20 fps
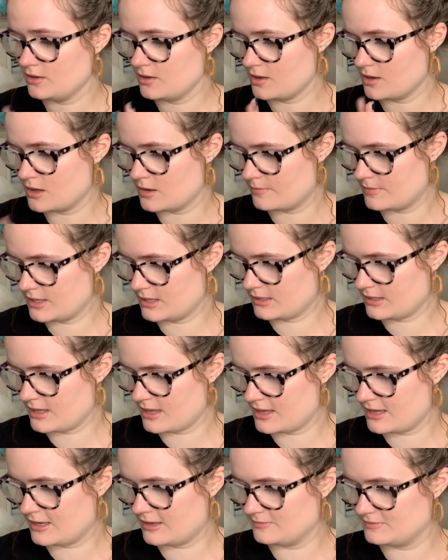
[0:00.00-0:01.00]
Um, it
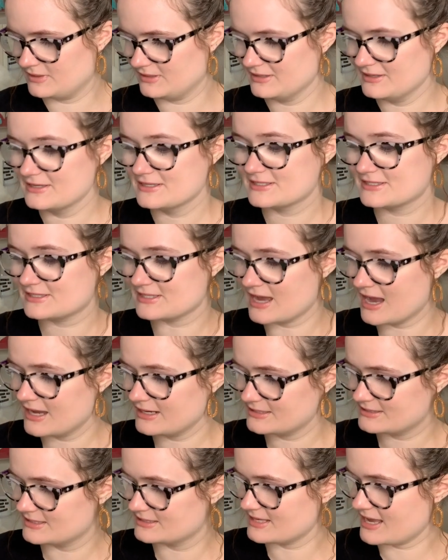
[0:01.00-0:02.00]
came signed. It
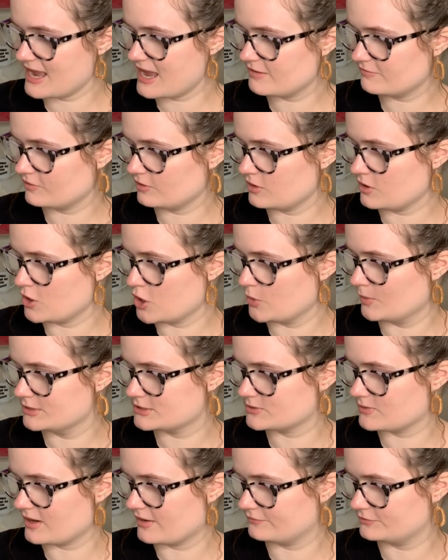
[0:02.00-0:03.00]
says, Ava, always go
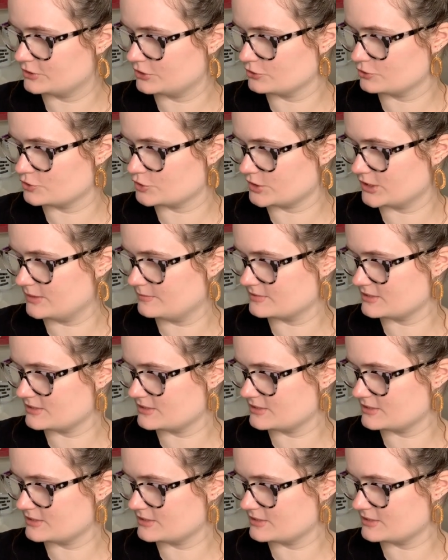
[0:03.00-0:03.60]
after your dreams.